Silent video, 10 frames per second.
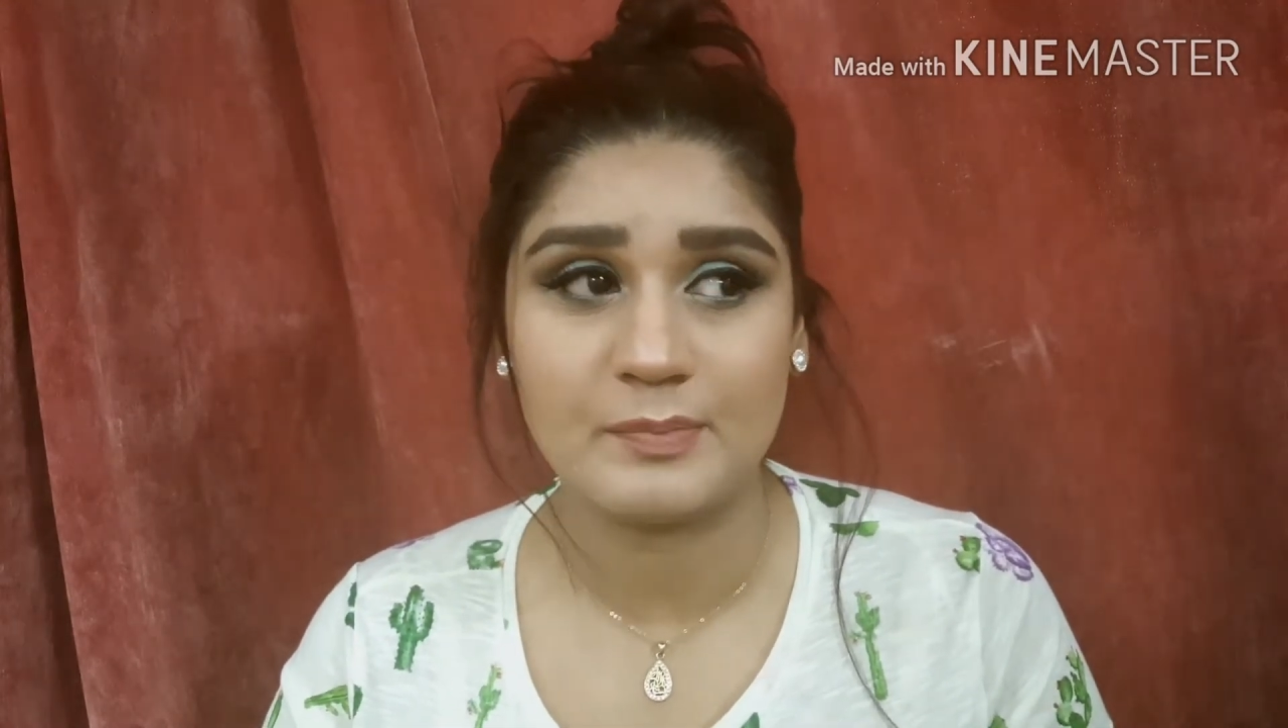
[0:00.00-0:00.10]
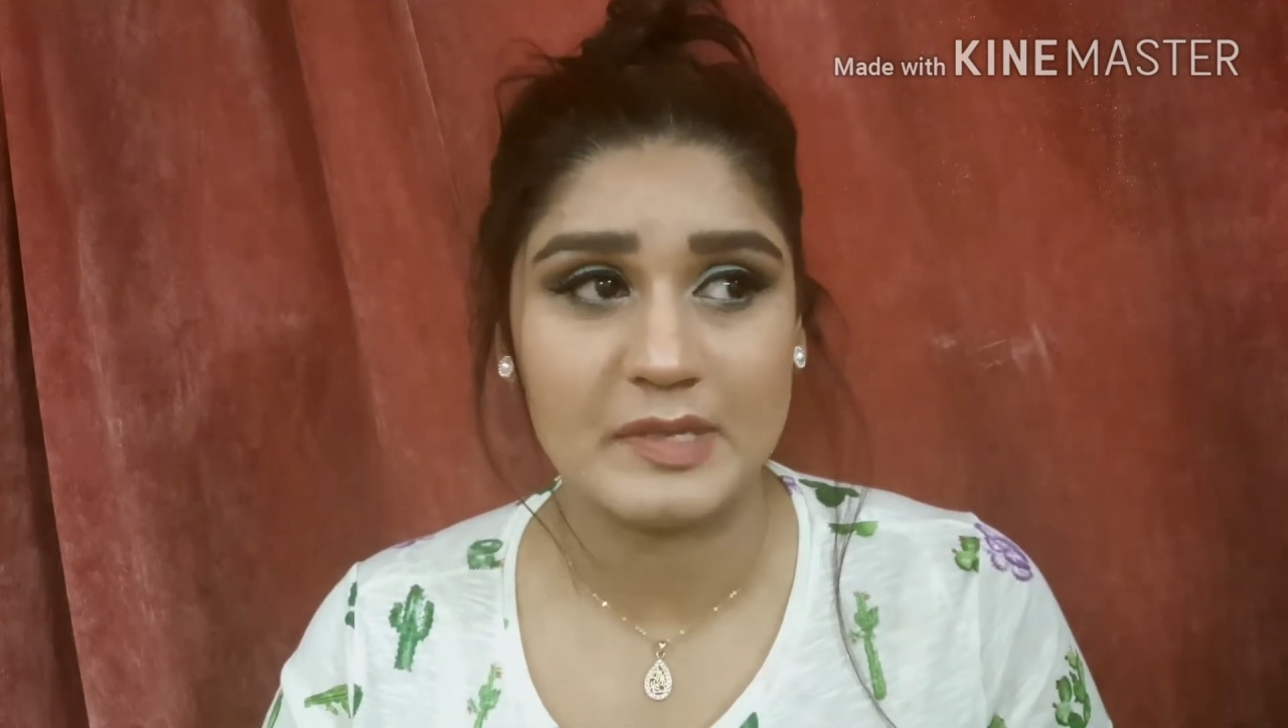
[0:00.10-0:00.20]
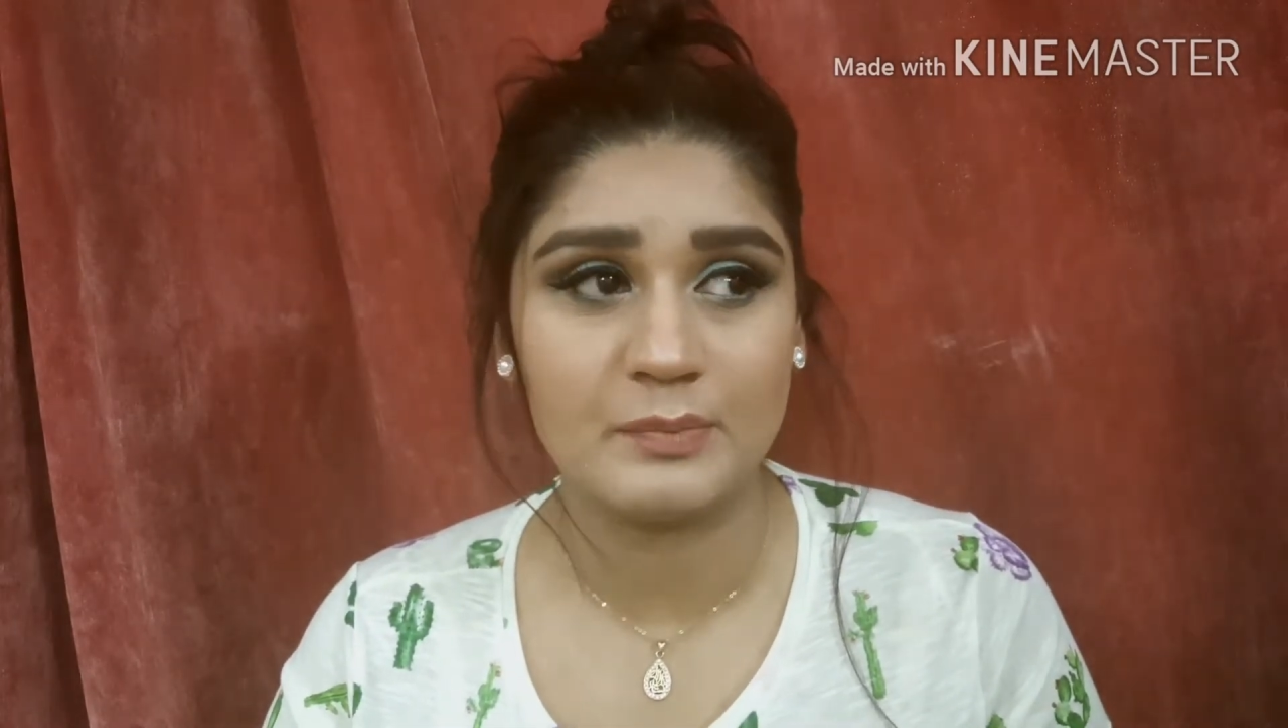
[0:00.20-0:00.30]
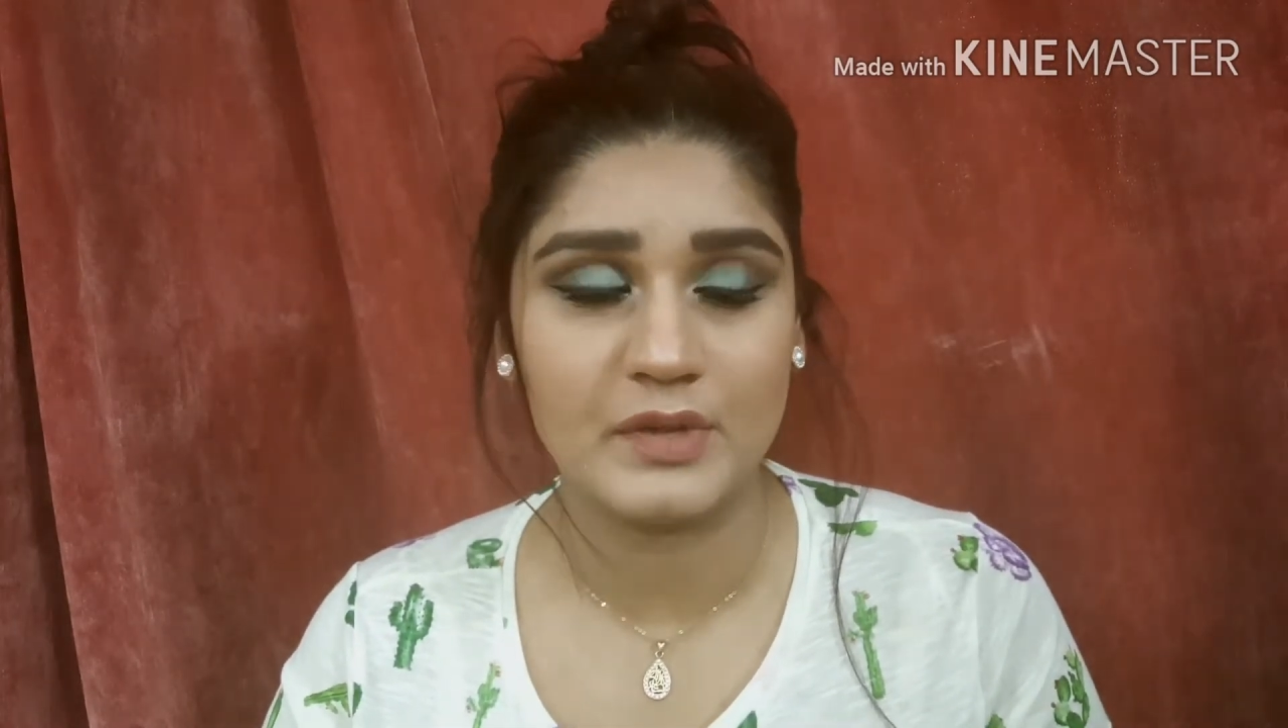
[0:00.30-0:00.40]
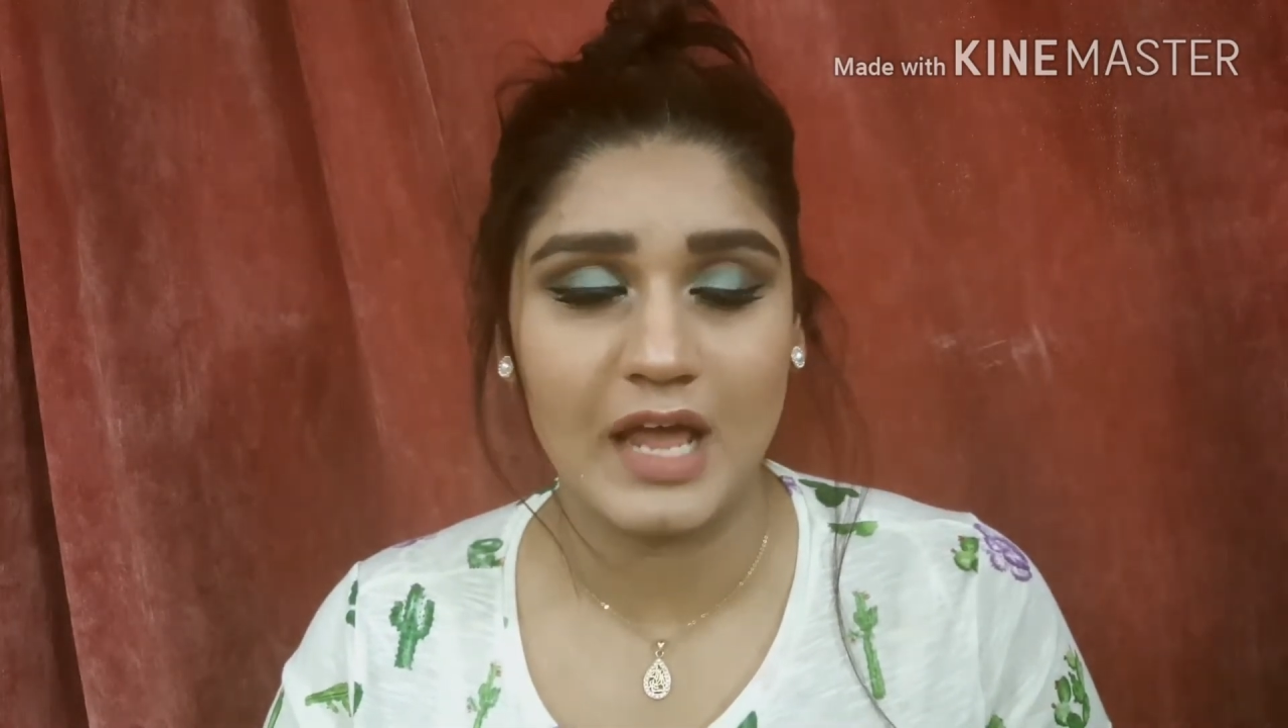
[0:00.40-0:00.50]

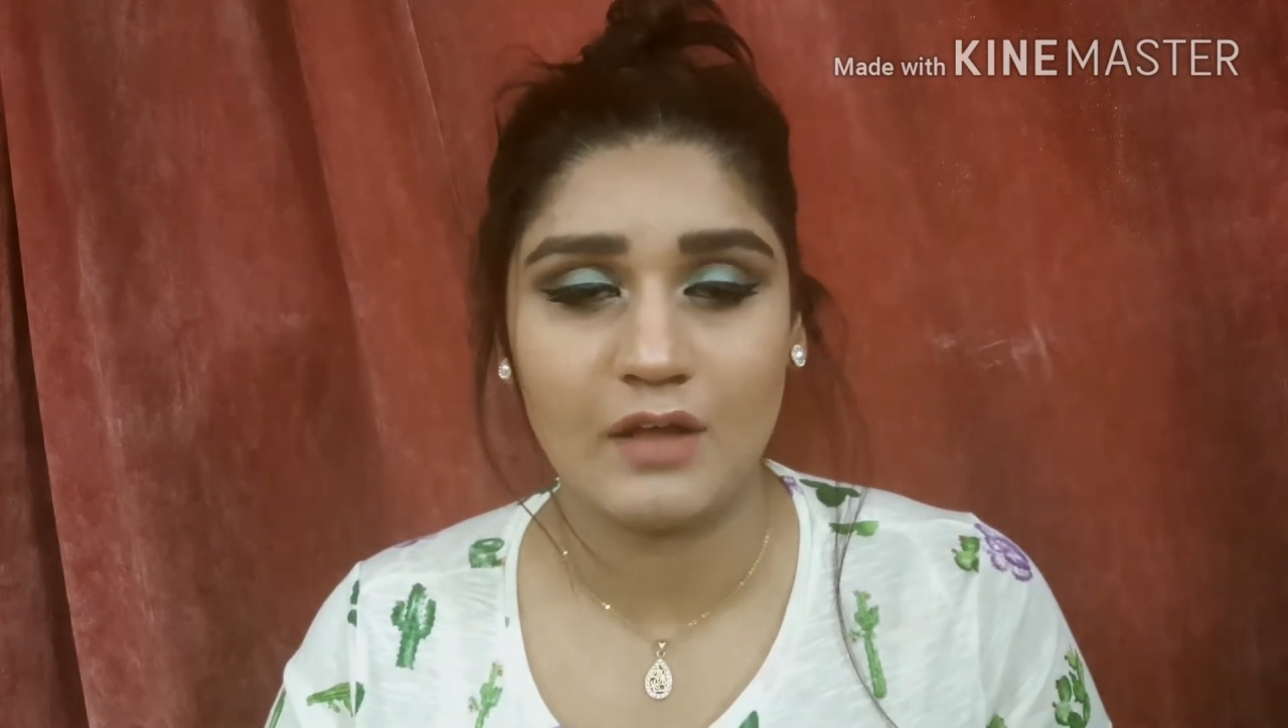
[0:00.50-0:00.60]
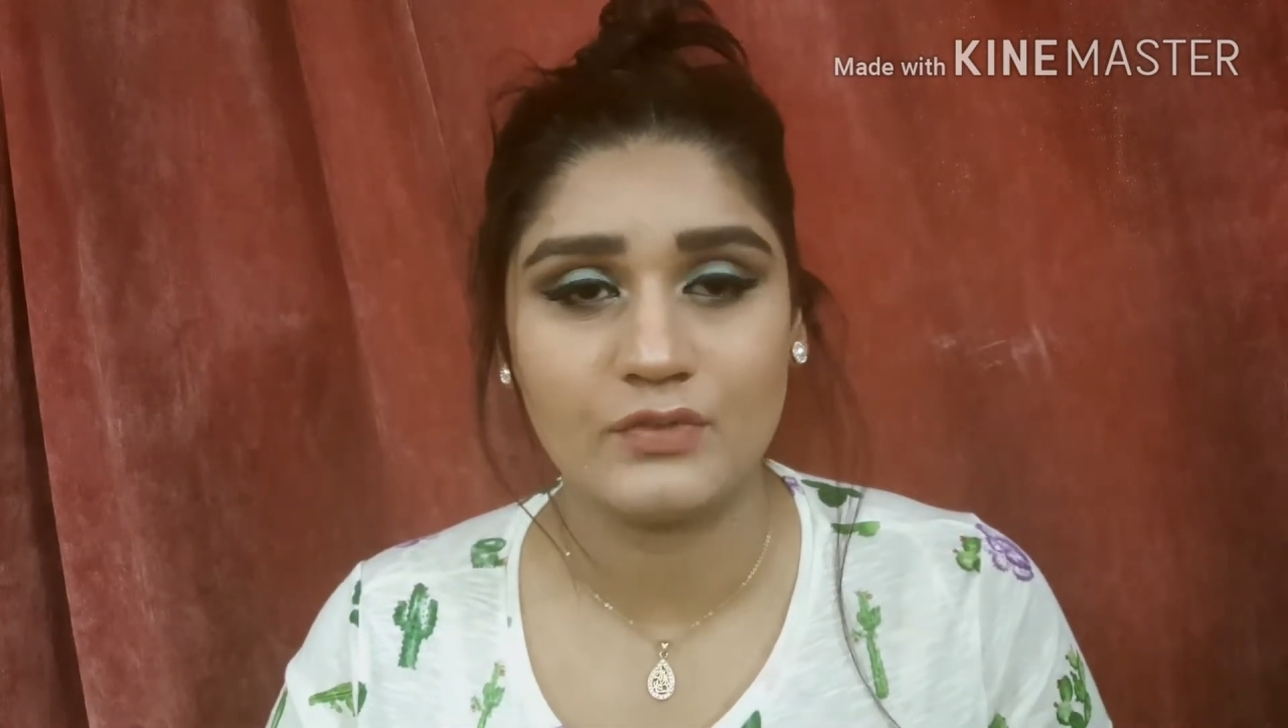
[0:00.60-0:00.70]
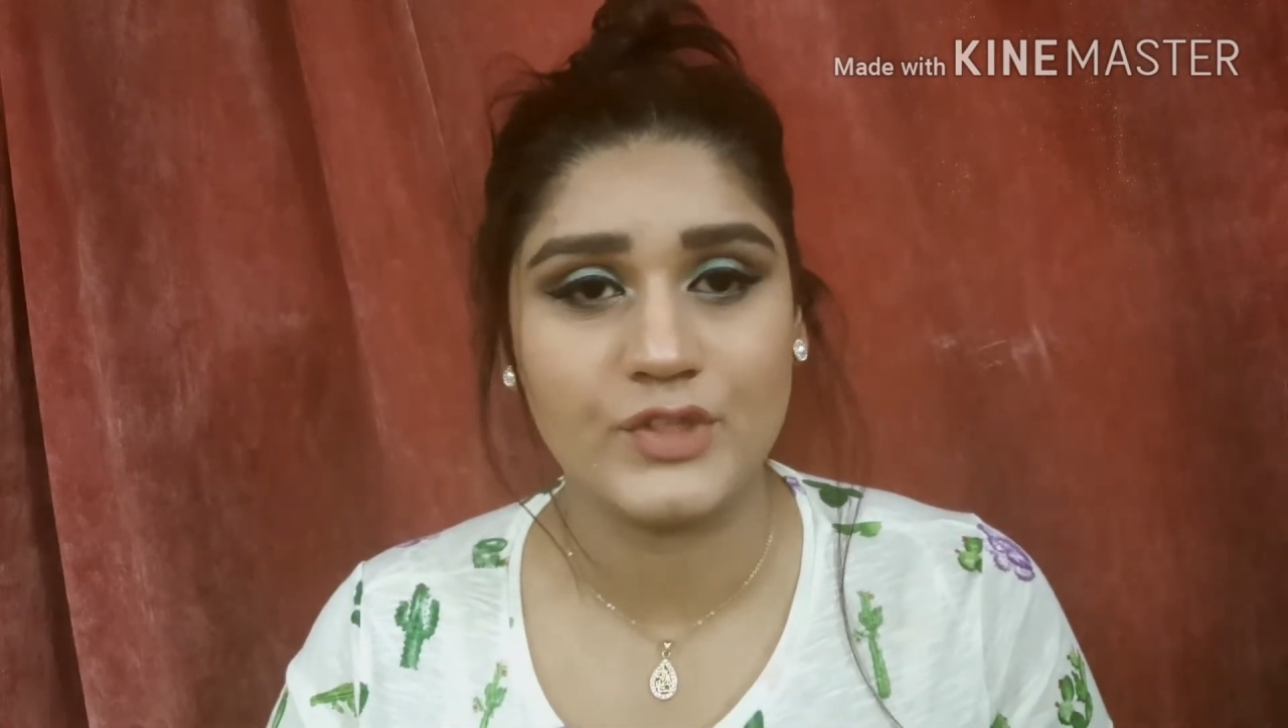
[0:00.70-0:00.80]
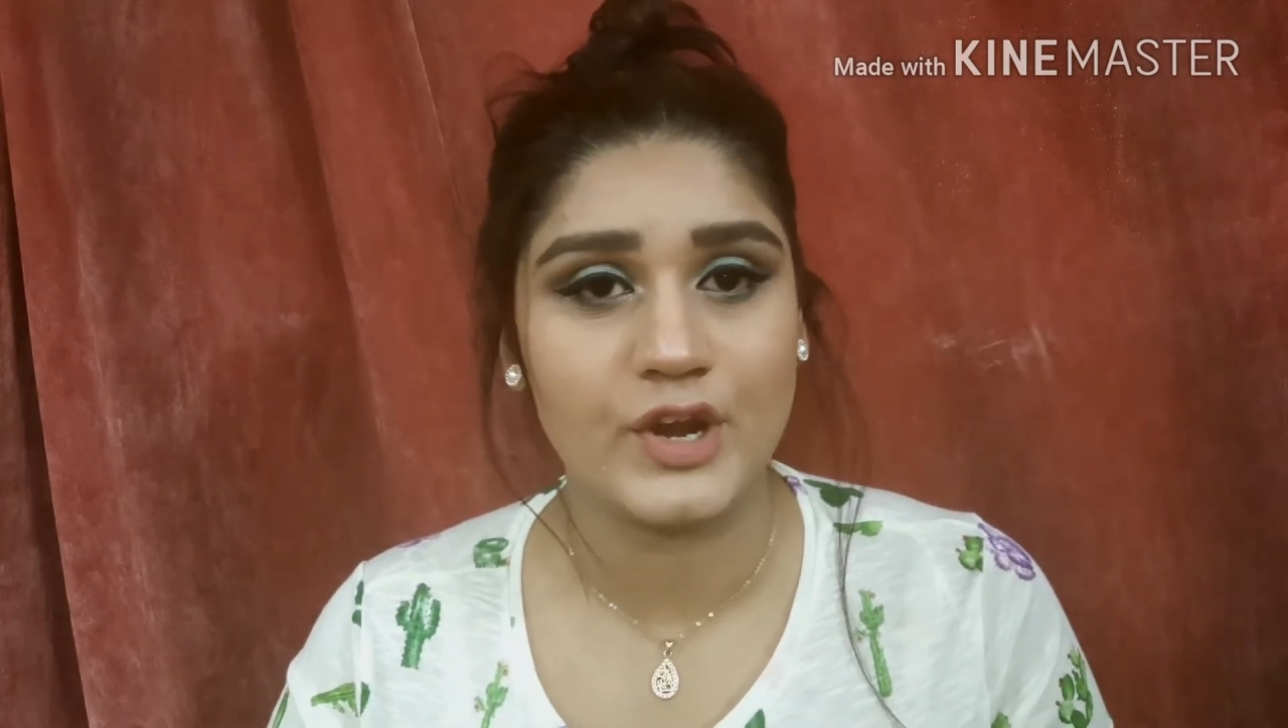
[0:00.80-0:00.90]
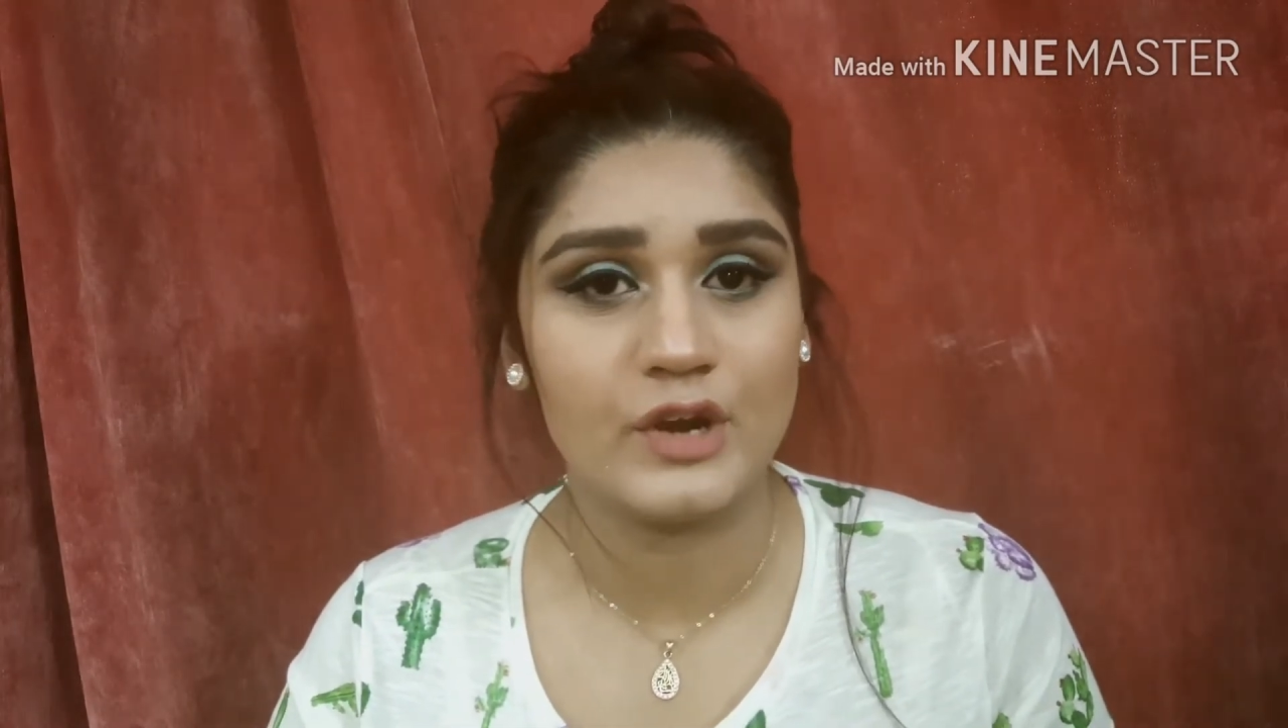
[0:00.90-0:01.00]
people
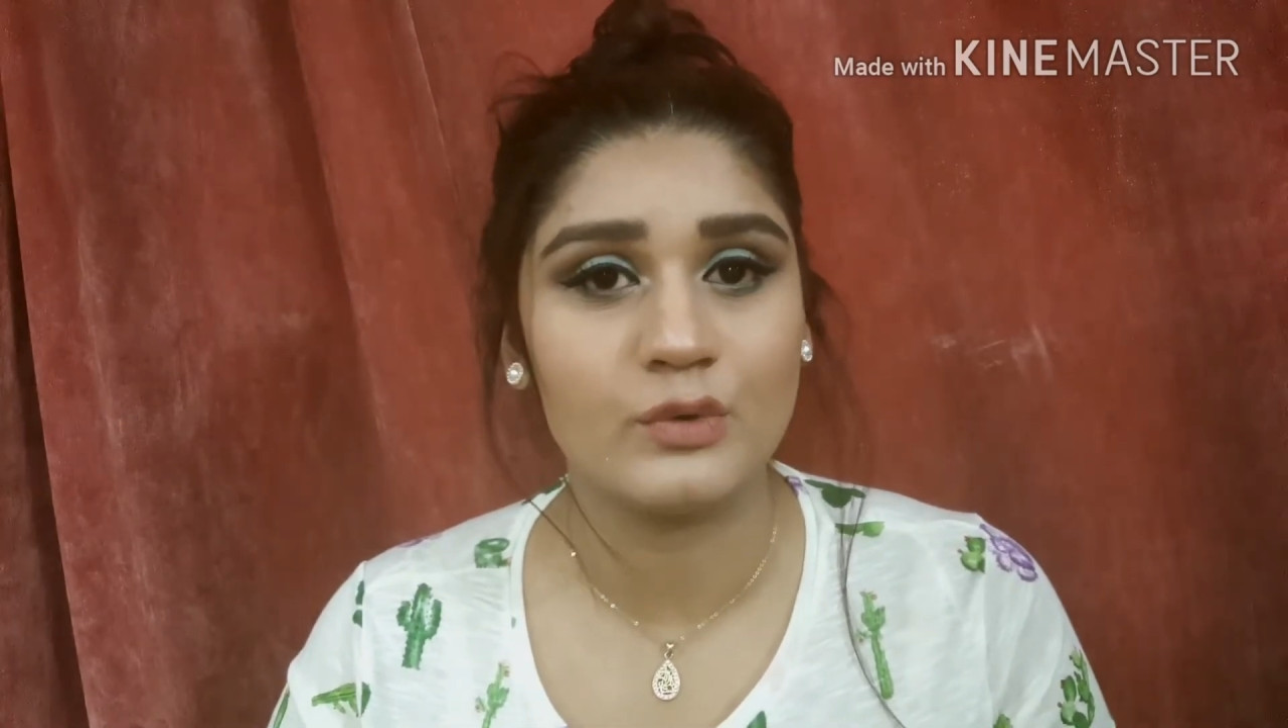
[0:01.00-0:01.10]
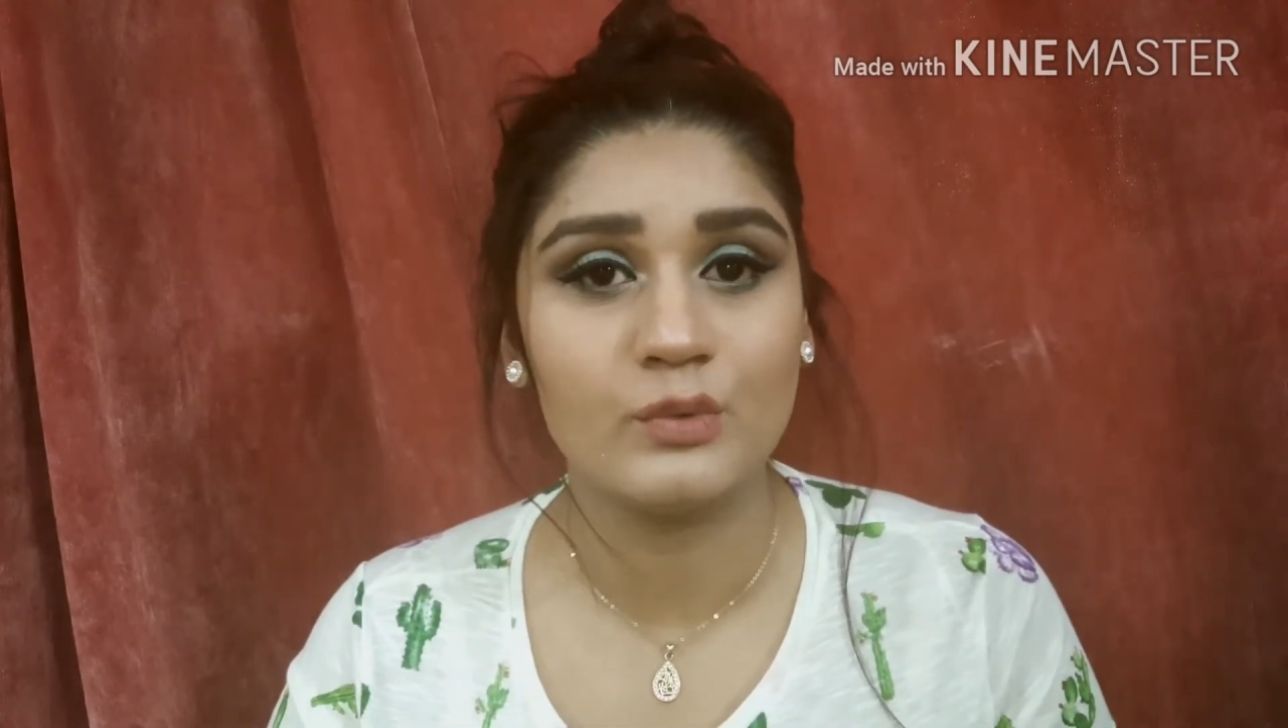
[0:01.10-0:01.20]
out there